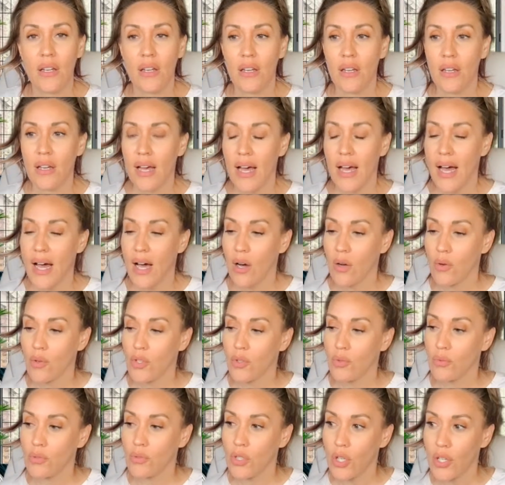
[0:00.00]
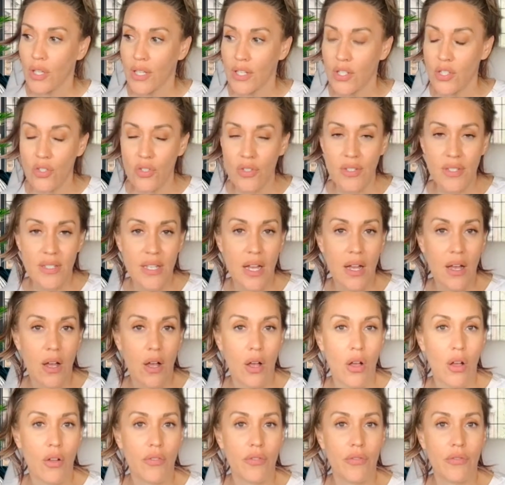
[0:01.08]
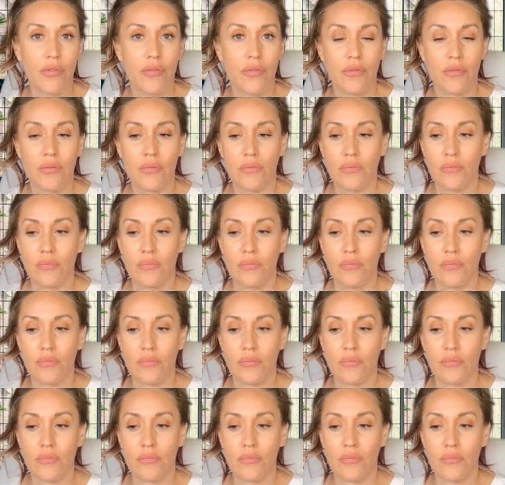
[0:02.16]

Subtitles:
how you look at yourself,